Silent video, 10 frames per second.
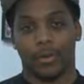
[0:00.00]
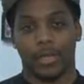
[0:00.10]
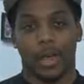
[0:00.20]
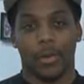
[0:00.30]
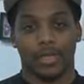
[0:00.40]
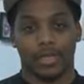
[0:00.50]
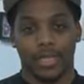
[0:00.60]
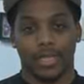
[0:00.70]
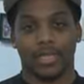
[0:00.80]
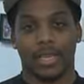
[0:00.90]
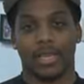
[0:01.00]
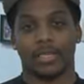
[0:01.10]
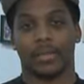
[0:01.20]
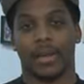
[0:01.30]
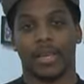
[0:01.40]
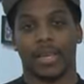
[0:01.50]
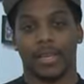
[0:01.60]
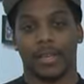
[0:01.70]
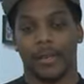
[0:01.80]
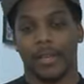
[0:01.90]
he always did designs in my
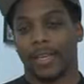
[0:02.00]
head,